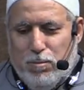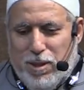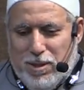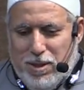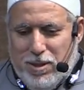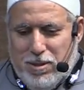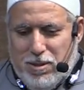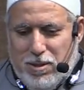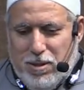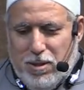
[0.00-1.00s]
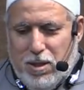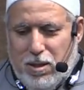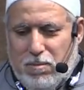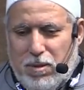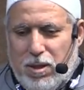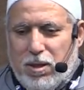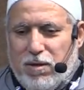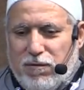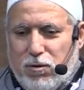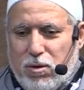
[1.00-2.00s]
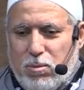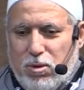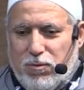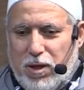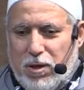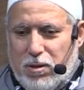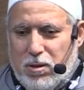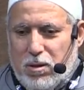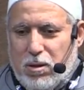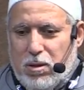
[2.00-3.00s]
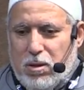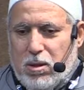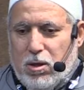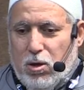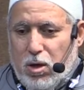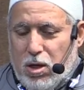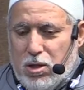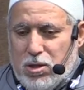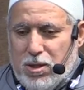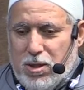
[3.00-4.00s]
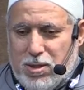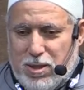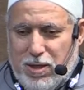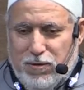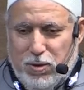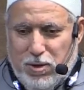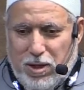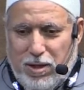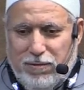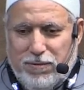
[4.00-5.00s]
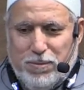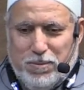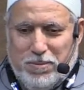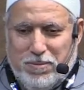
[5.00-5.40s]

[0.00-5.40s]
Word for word: Blessings come in the form of either knowledge that saves your life